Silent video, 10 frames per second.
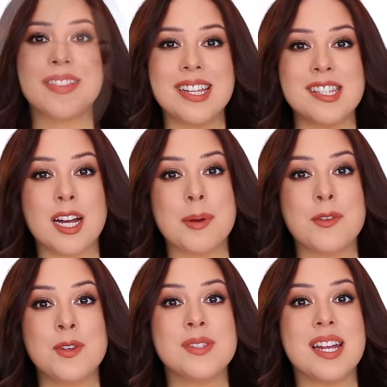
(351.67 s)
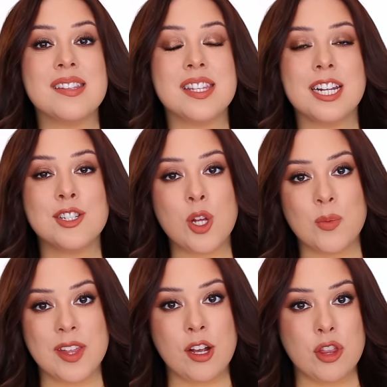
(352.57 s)
Let's talk about a few sets that I
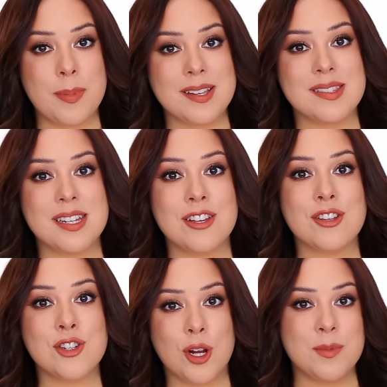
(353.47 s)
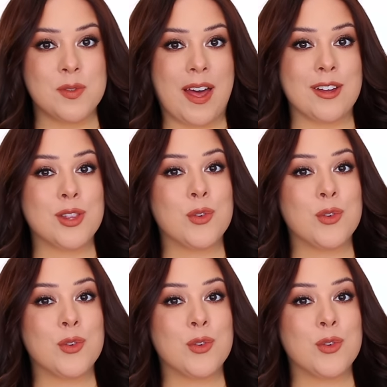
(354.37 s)
don't think are the best deal in terms of value.